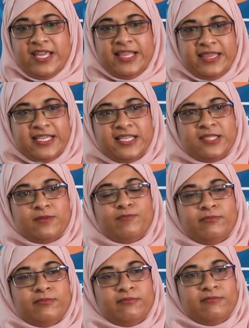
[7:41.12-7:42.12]
And this,
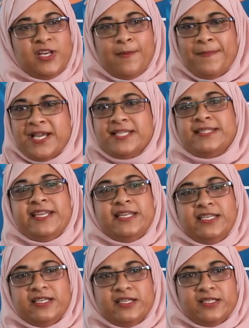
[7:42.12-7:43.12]
in the past
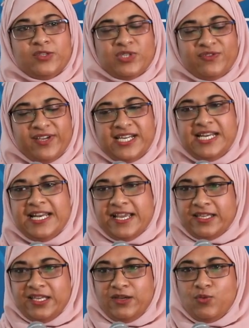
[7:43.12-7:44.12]
10 years, was very
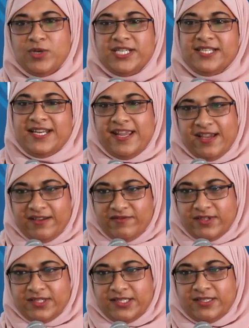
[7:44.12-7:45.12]
lacking. We didn't
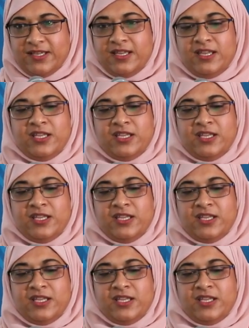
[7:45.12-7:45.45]
have this.